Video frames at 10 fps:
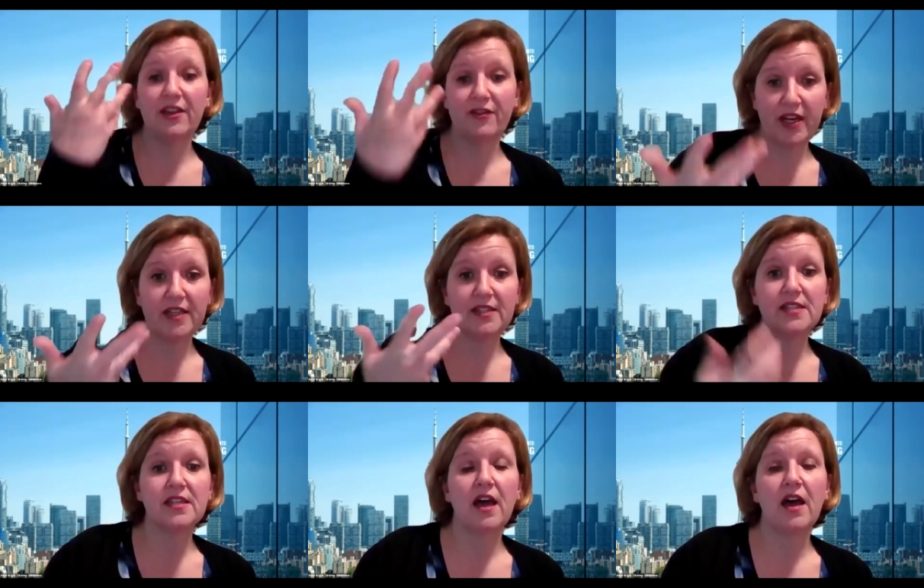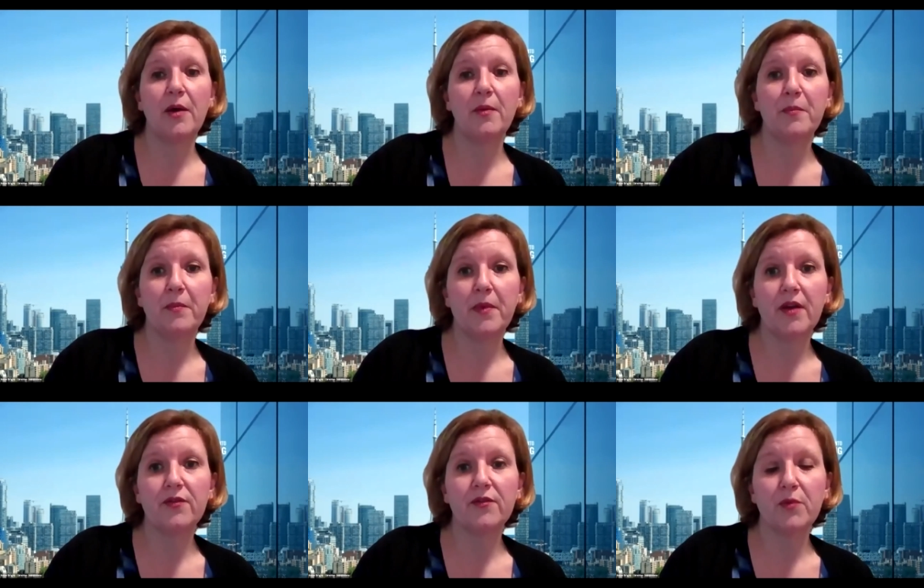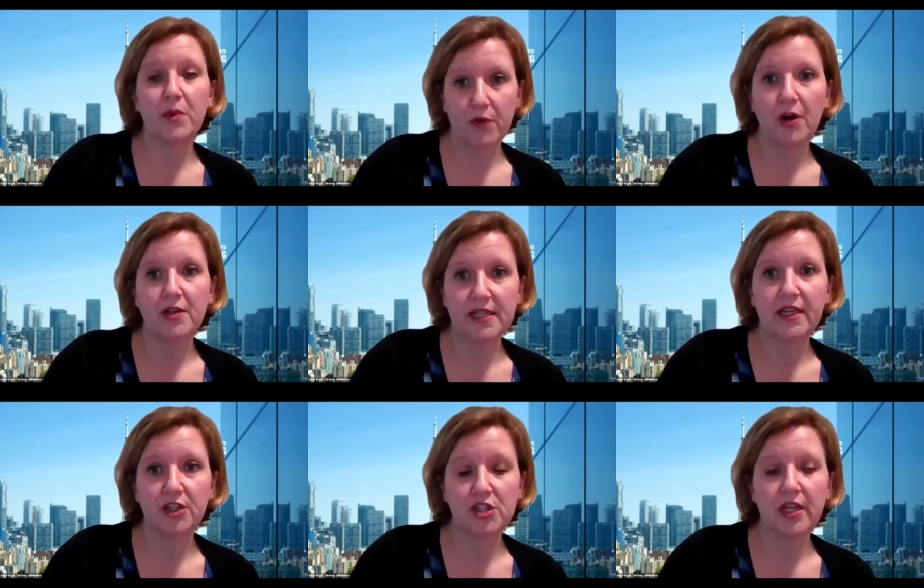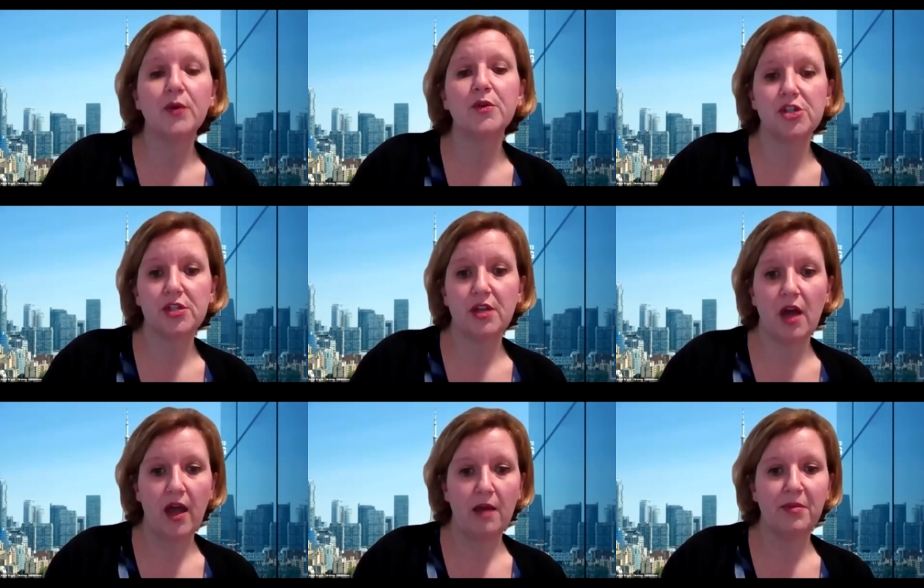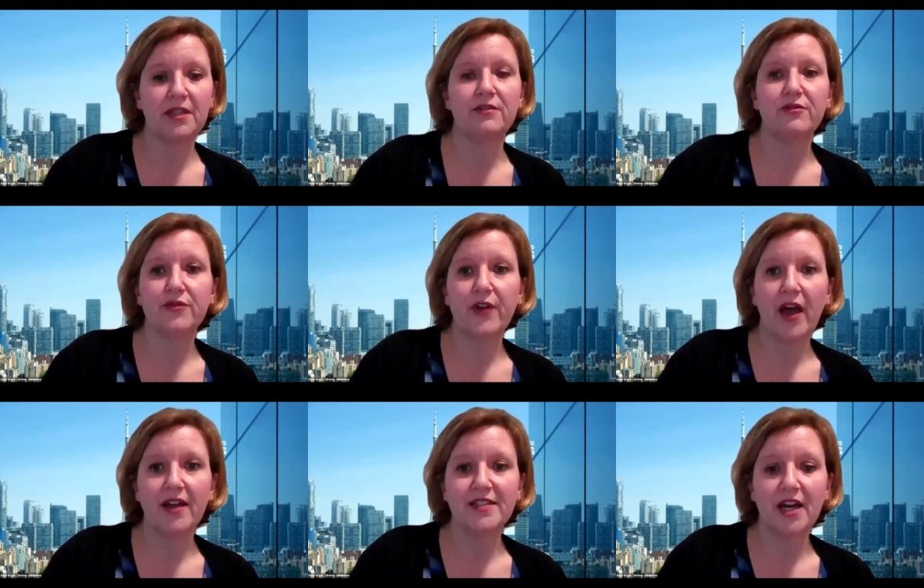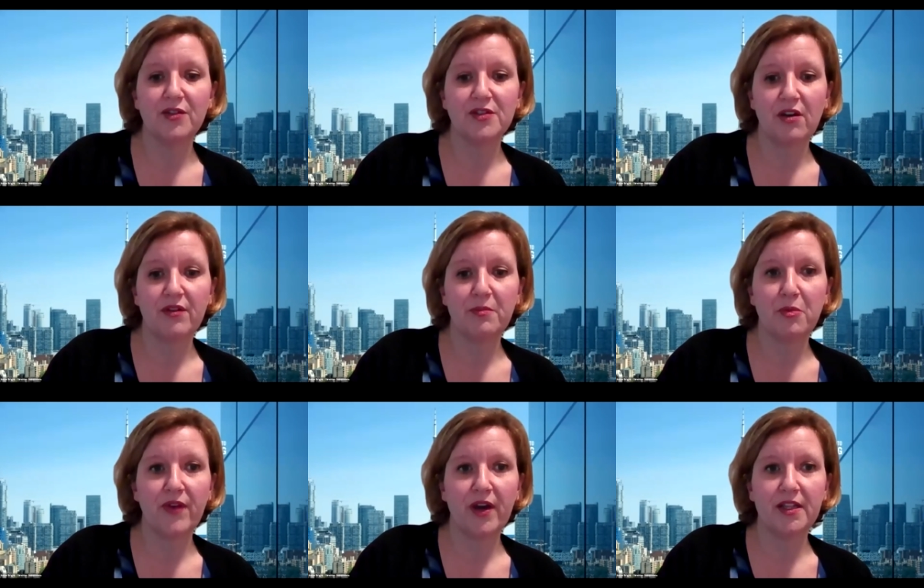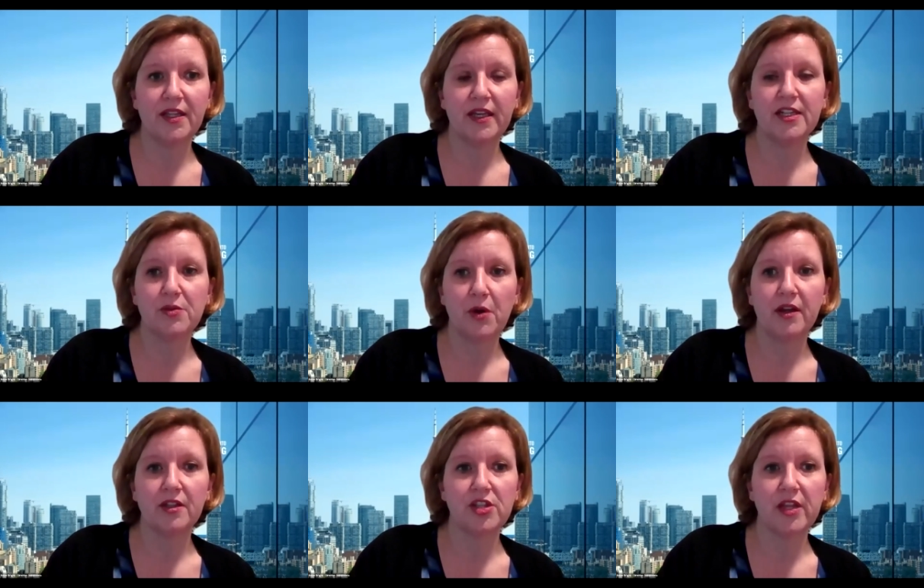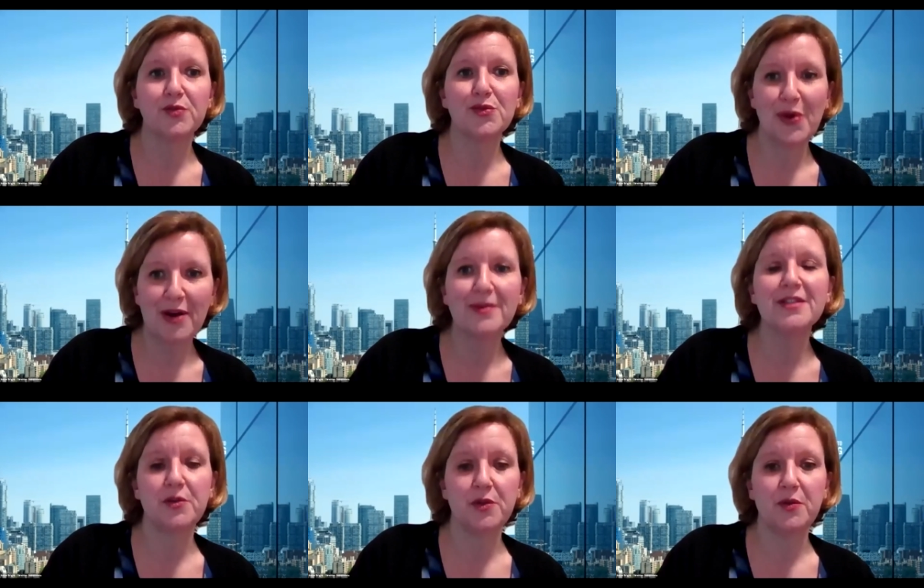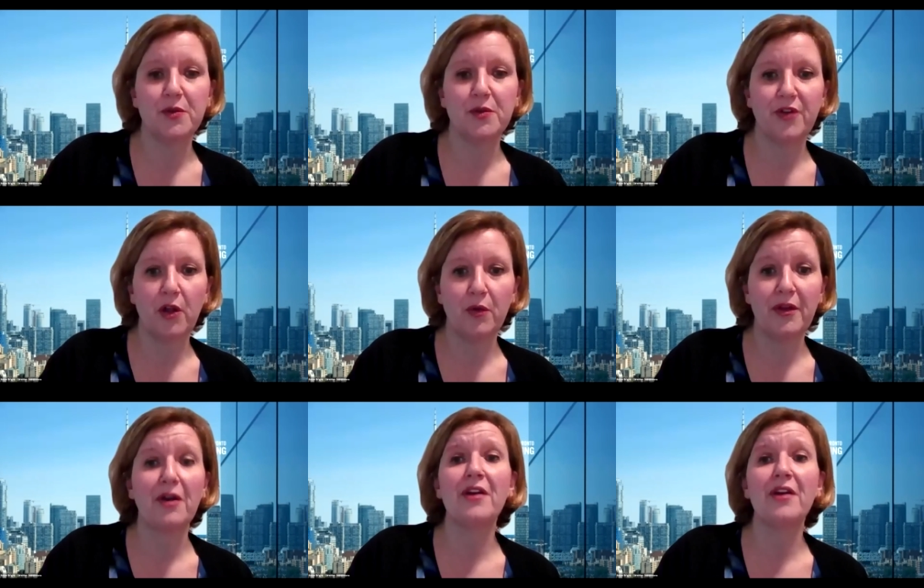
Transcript: If it is with regards to English language, I believe Tyler has already provided the link to our English language requirements, so you could follow there.